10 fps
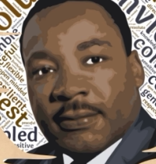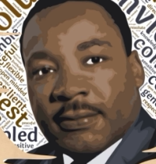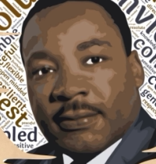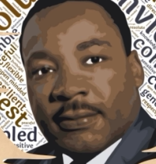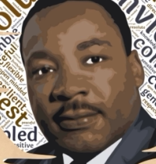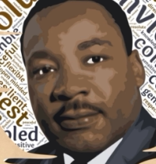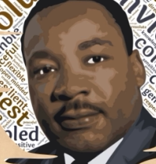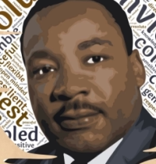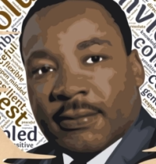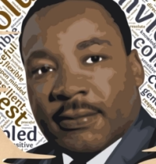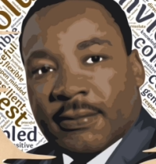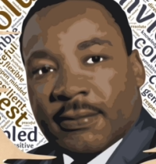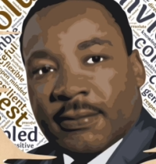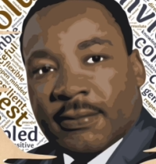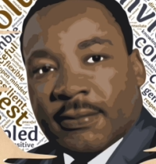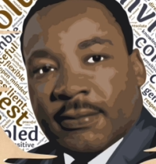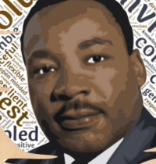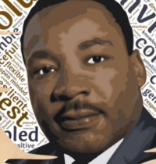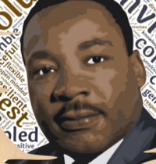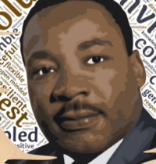
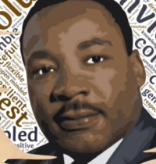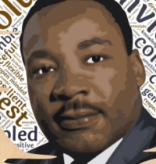Nobody speaks.